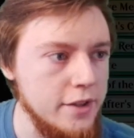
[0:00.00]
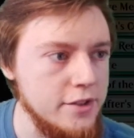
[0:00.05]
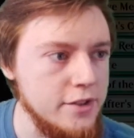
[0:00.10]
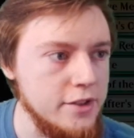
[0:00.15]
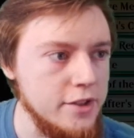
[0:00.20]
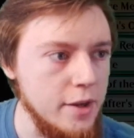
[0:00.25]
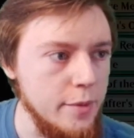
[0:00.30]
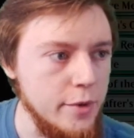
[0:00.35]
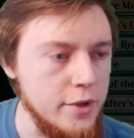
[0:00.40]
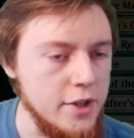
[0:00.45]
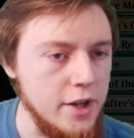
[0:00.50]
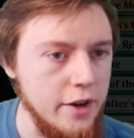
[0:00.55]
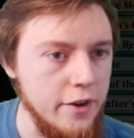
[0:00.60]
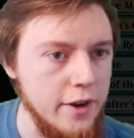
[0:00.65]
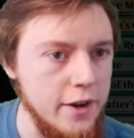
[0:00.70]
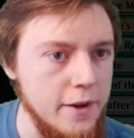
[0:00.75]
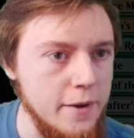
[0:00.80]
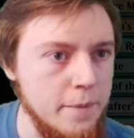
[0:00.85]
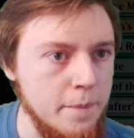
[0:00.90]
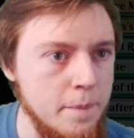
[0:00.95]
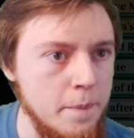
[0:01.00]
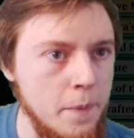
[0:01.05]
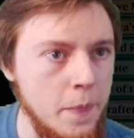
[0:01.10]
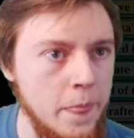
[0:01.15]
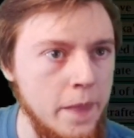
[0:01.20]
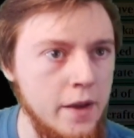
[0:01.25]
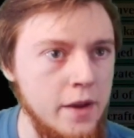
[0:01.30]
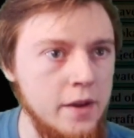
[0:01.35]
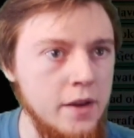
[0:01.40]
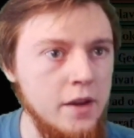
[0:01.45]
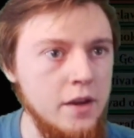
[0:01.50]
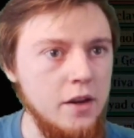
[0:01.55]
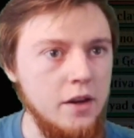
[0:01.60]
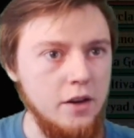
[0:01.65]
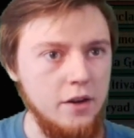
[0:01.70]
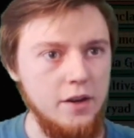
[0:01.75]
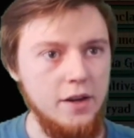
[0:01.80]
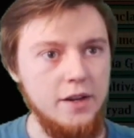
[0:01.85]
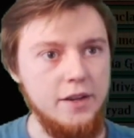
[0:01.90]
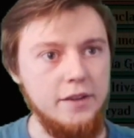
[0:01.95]
Cemetery.
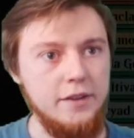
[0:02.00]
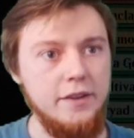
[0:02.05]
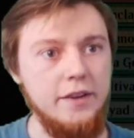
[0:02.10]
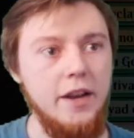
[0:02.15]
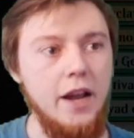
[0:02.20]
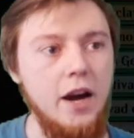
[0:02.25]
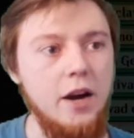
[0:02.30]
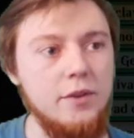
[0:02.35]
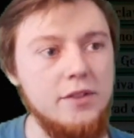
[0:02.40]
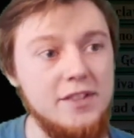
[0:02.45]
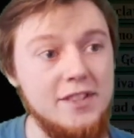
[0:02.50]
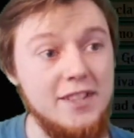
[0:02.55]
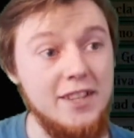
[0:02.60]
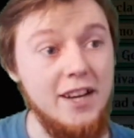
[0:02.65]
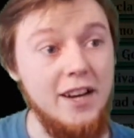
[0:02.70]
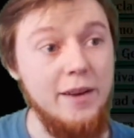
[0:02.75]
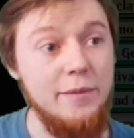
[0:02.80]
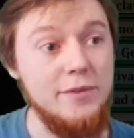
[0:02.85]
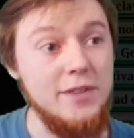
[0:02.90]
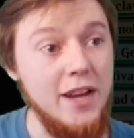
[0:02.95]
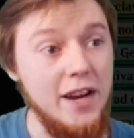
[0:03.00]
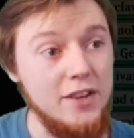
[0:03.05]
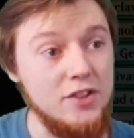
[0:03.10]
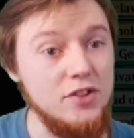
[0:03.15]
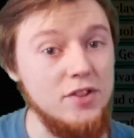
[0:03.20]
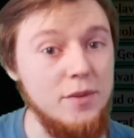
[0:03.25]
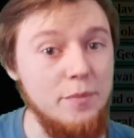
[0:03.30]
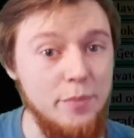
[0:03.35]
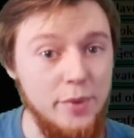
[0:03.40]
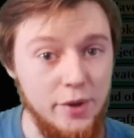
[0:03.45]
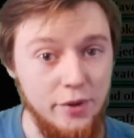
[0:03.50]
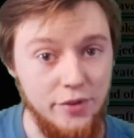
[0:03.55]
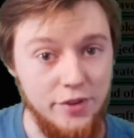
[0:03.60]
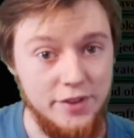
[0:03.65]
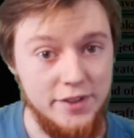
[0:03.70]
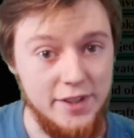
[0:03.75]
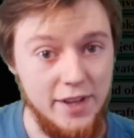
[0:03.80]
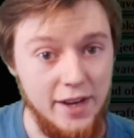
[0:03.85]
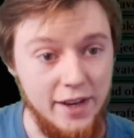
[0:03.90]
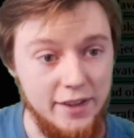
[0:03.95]
Alright, now it's time to actually build the
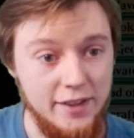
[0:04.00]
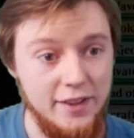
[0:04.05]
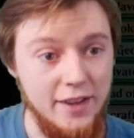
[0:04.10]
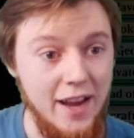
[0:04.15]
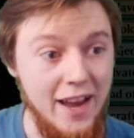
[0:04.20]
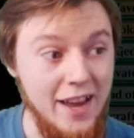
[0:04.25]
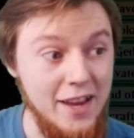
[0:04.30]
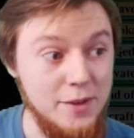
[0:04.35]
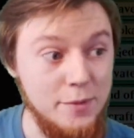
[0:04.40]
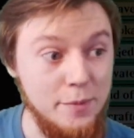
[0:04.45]
deck and